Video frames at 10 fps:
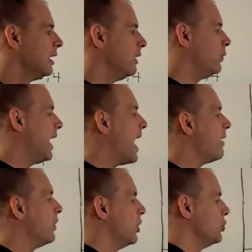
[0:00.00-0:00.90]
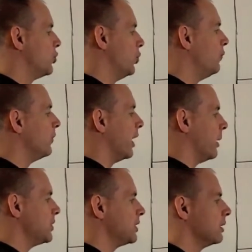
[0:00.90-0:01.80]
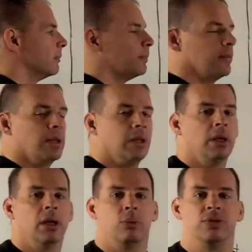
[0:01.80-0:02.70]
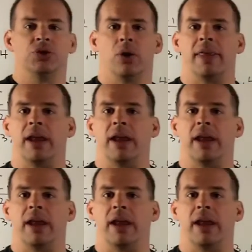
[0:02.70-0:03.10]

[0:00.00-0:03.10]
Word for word: If we have two flips, we've shown